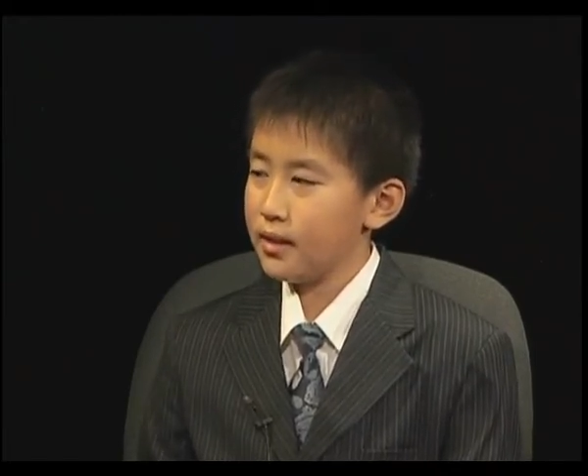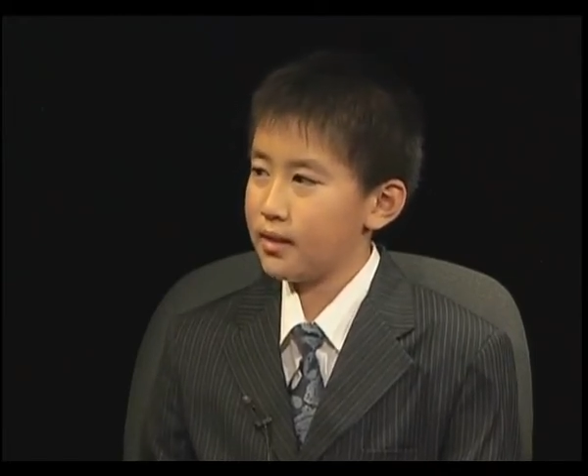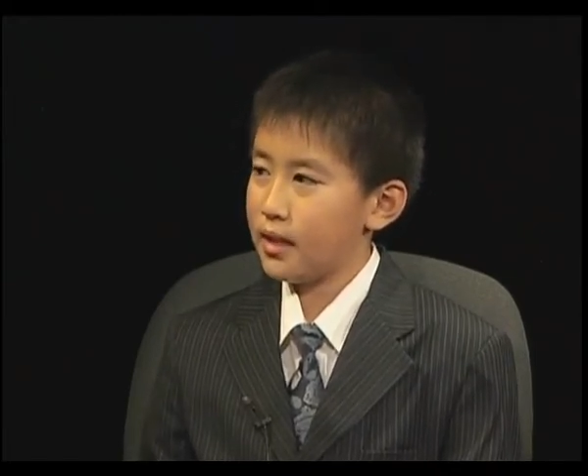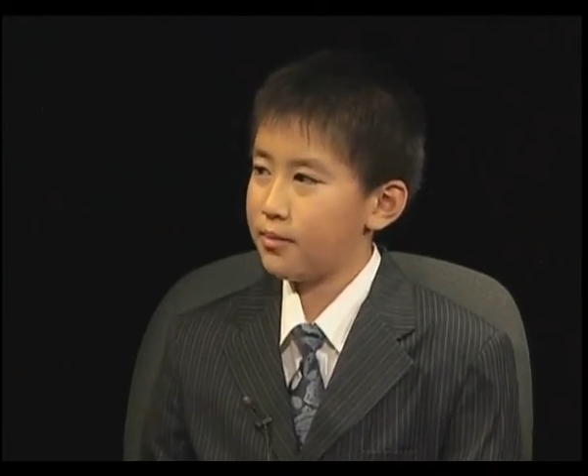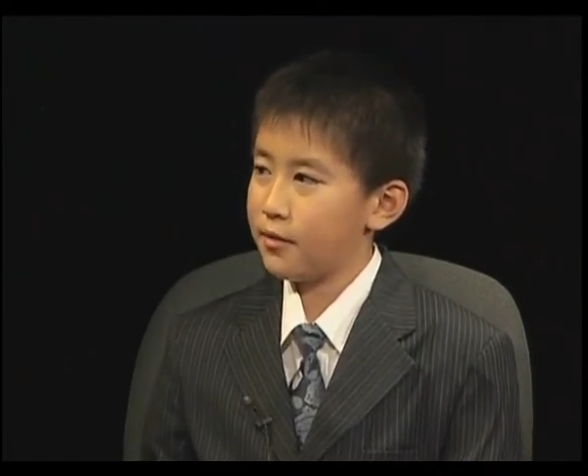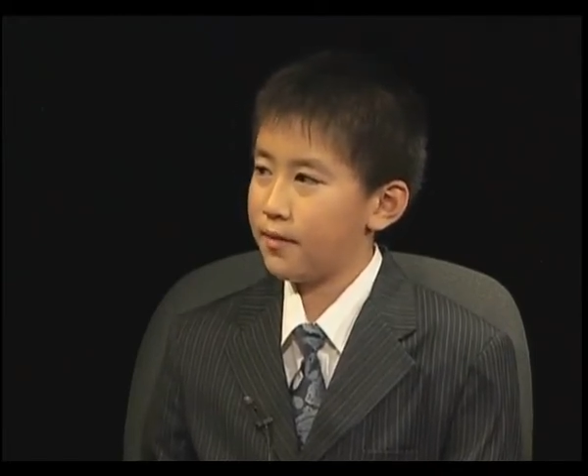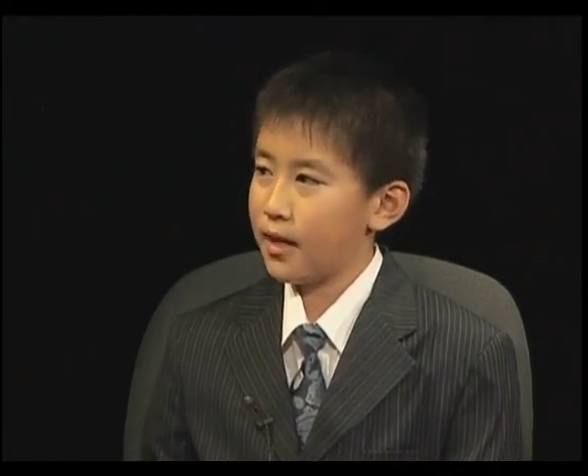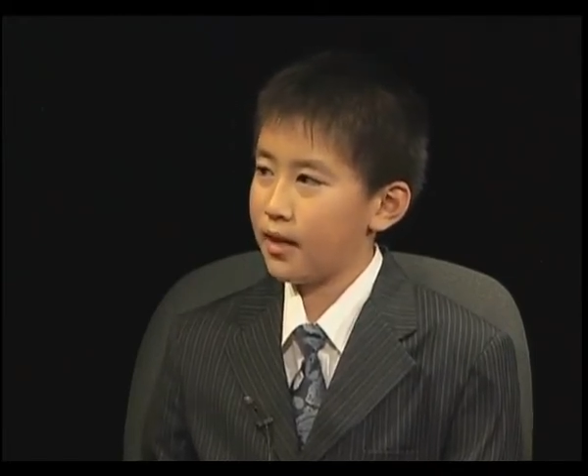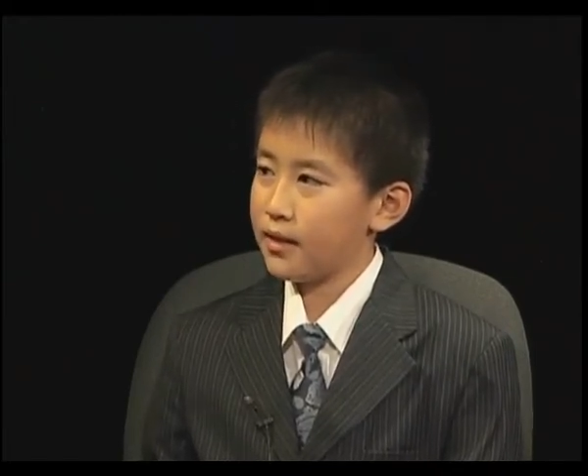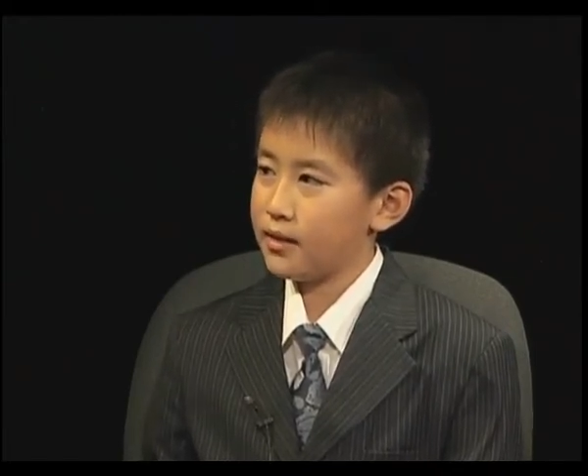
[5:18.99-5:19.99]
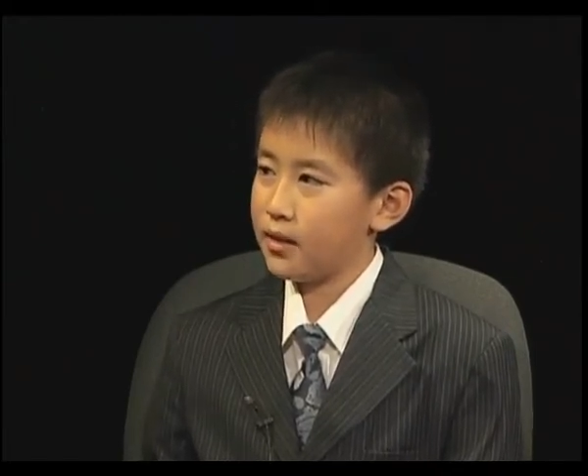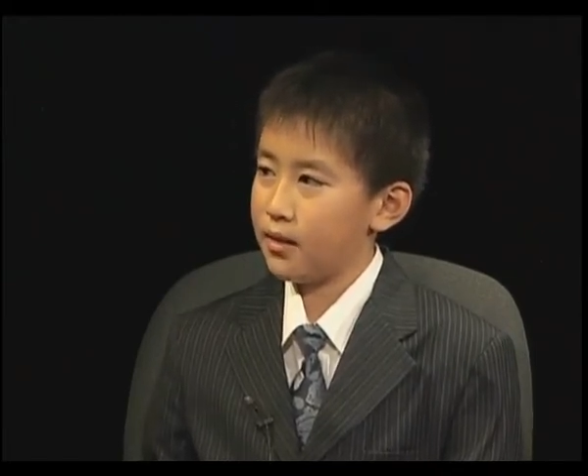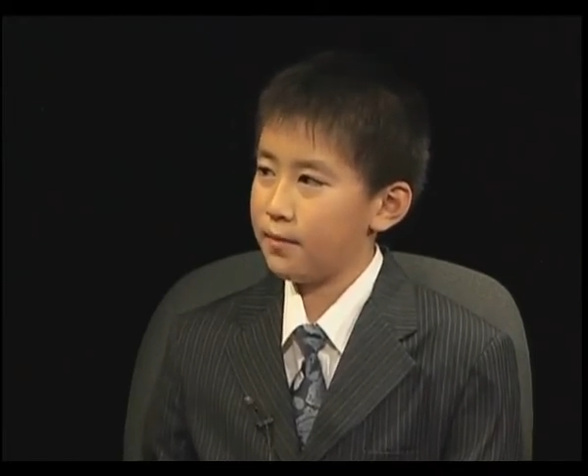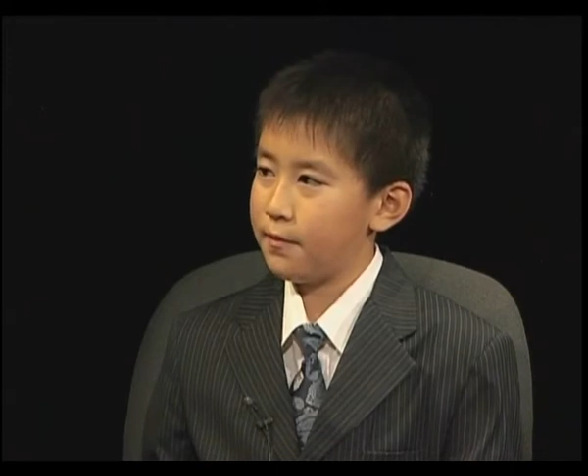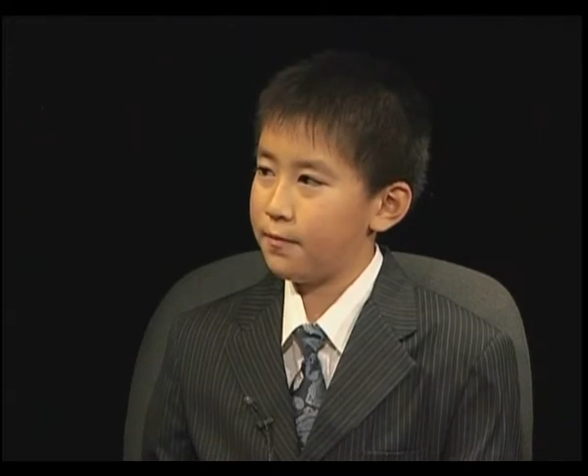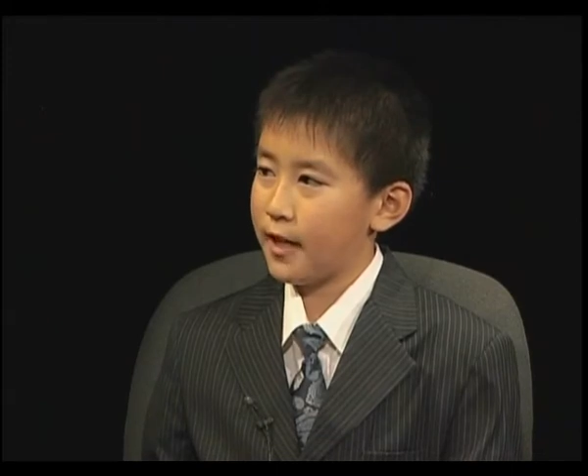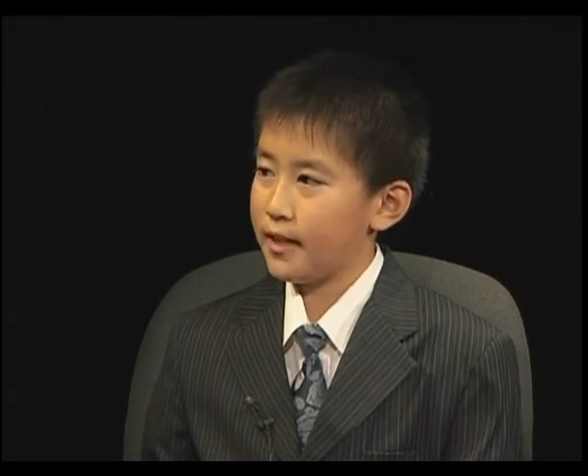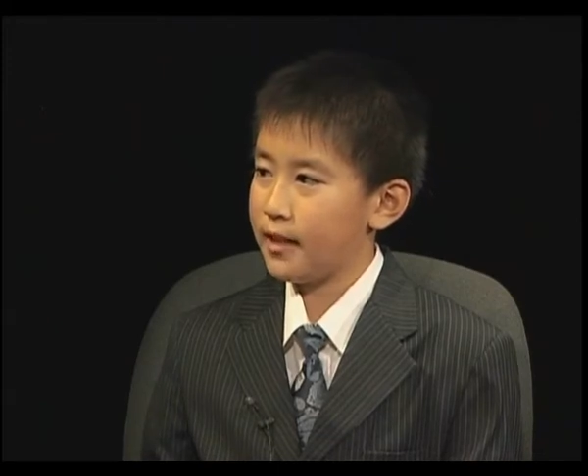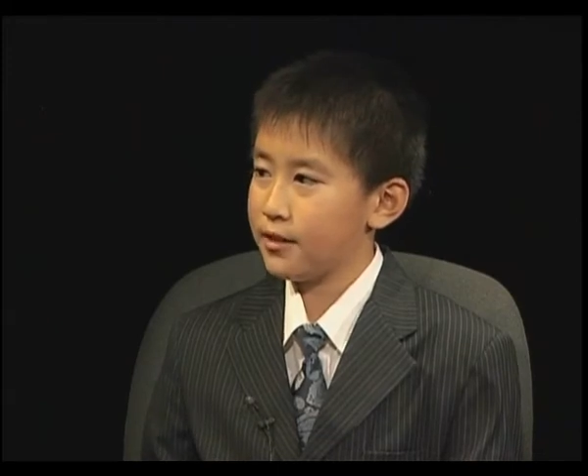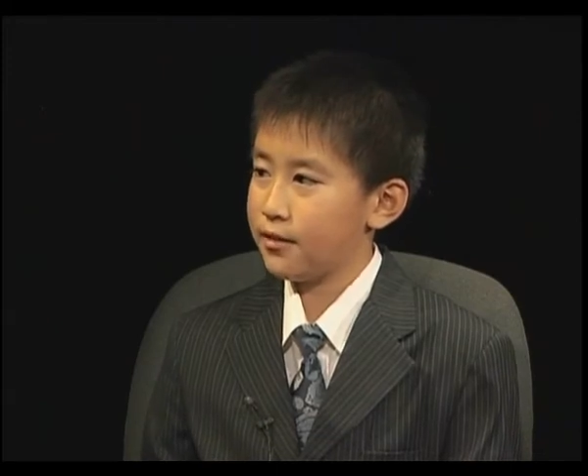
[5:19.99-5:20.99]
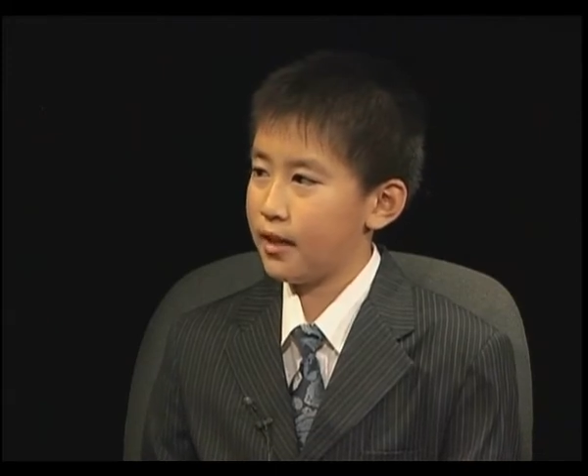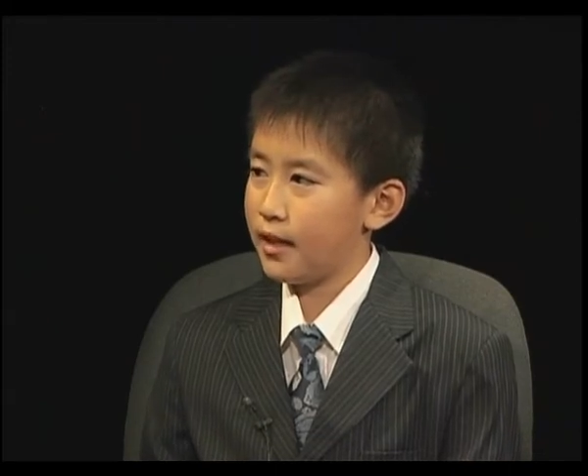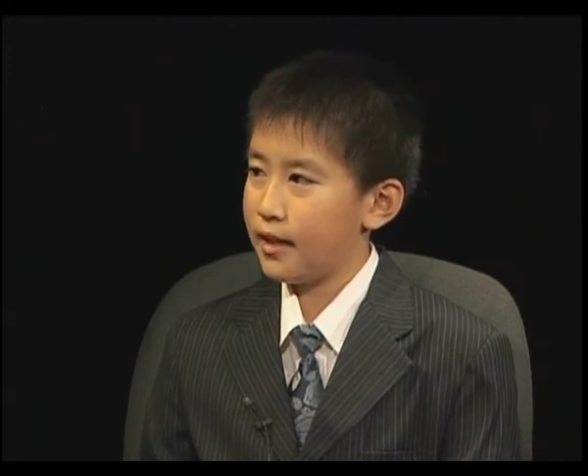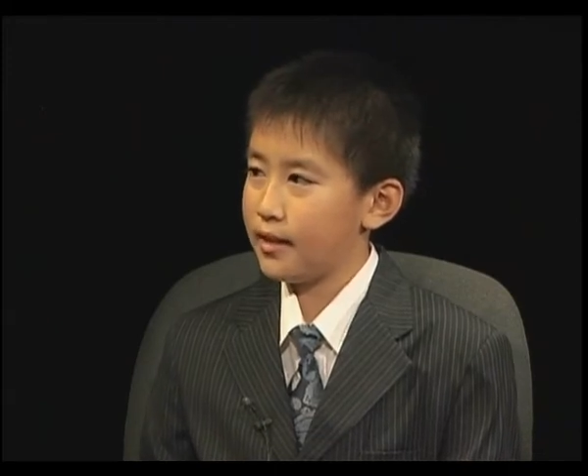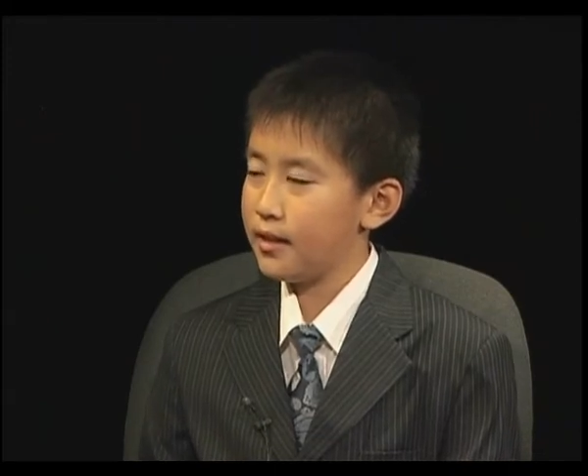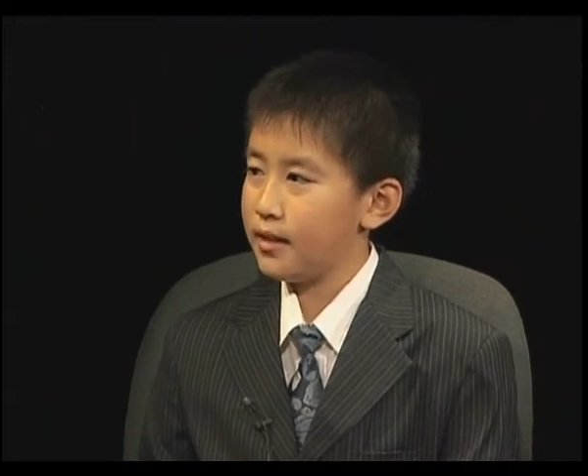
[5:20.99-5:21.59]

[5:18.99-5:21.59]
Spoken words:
They provide some financial aid